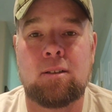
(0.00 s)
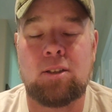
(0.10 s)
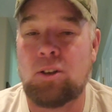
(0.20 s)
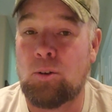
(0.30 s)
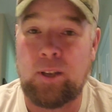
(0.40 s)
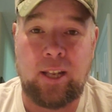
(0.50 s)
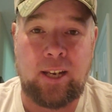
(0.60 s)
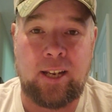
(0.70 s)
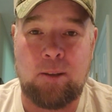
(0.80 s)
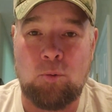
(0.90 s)
you don't get
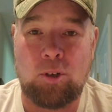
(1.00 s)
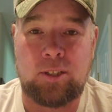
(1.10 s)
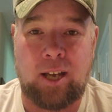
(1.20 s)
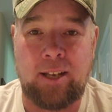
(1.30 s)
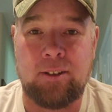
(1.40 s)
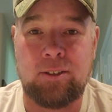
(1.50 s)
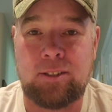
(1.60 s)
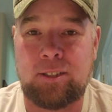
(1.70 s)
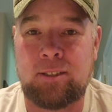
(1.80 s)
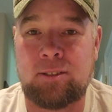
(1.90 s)
any more siders.